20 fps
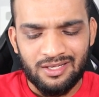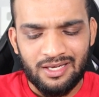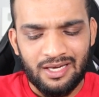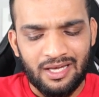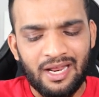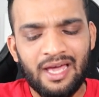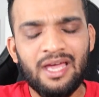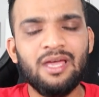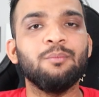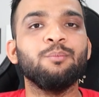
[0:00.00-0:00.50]

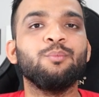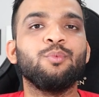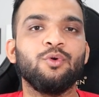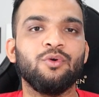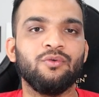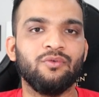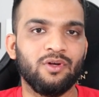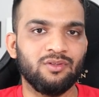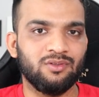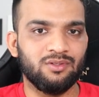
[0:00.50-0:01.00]
Can I
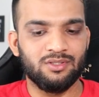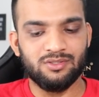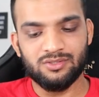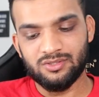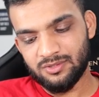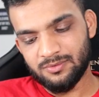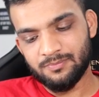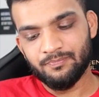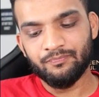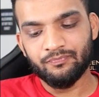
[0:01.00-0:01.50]
improve on
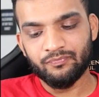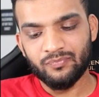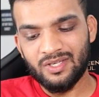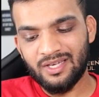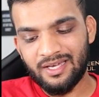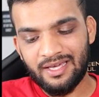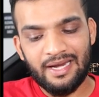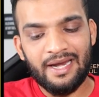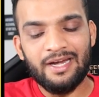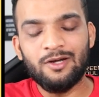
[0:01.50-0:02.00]
this?
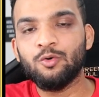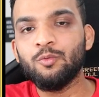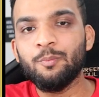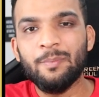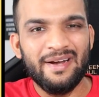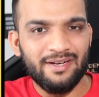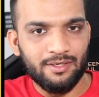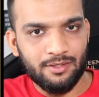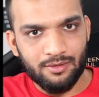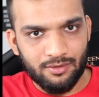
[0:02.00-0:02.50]
Can I do
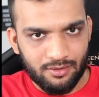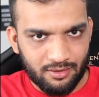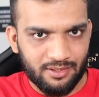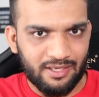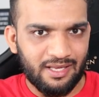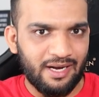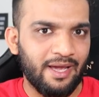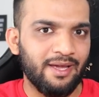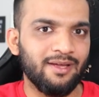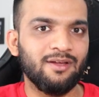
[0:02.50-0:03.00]
better?
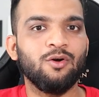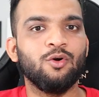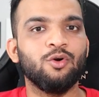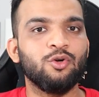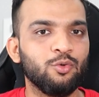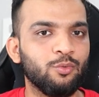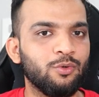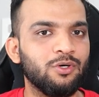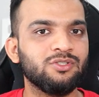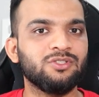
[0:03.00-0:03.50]
Can I go
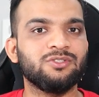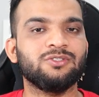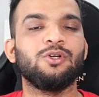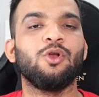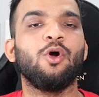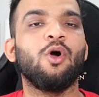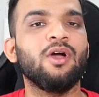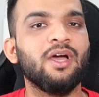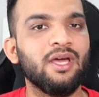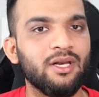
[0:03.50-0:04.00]
towards
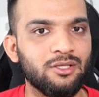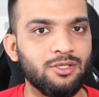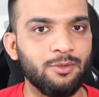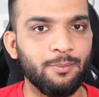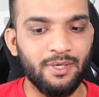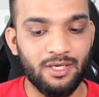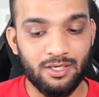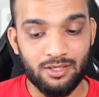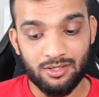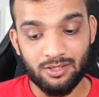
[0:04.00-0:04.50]

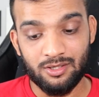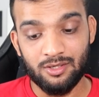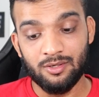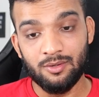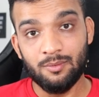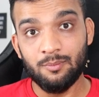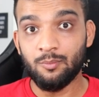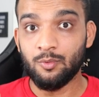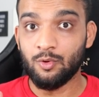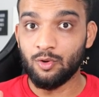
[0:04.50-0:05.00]
logarithmic?
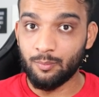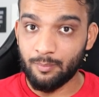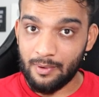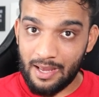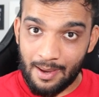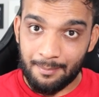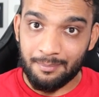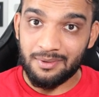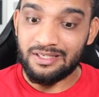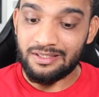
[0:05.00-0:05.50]

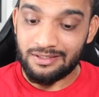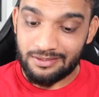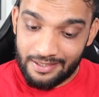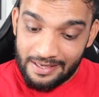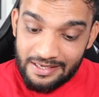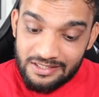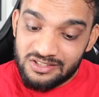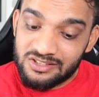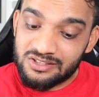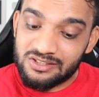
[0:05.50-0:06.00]
Probably
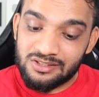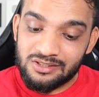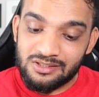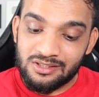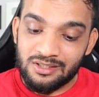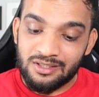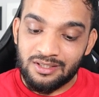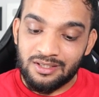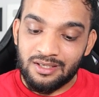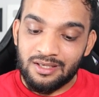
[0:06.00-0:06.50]
yes.
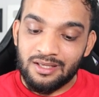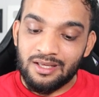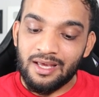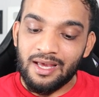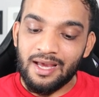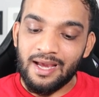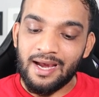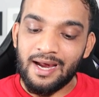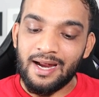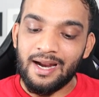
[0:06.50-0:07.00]

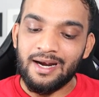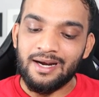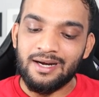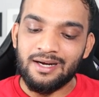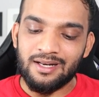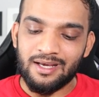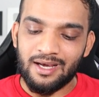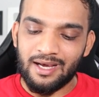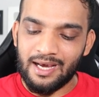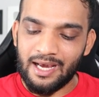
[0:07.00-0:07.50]

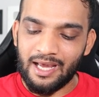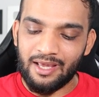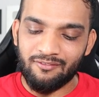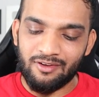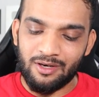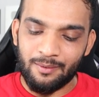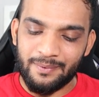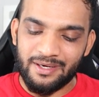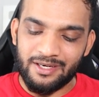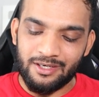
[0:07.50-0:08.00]
And I
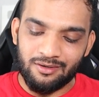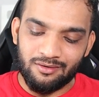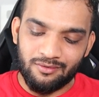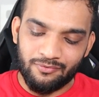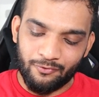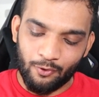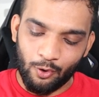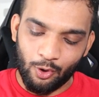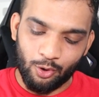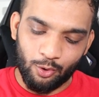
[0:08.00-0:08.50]
will be
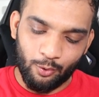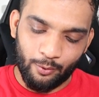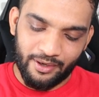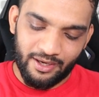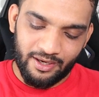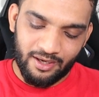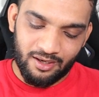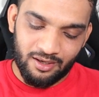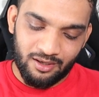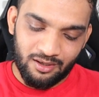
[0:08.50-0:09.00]

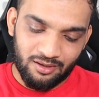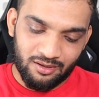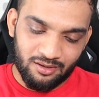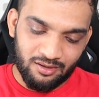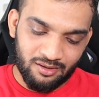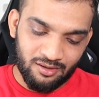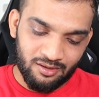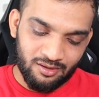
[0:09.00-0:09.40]
following...